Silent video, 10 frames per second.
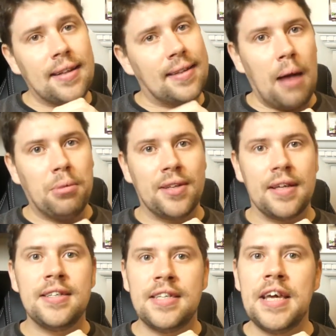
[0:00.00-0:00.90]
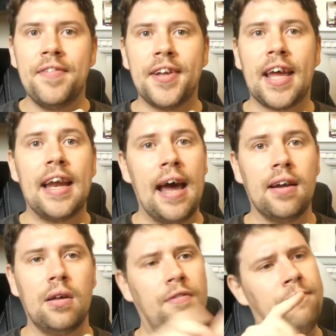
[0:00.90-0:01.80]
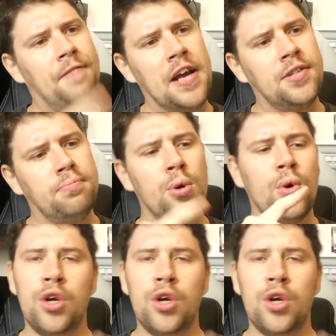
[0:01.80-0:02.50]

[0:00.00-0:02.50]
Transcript: a tablet and see if it can handle Facebook,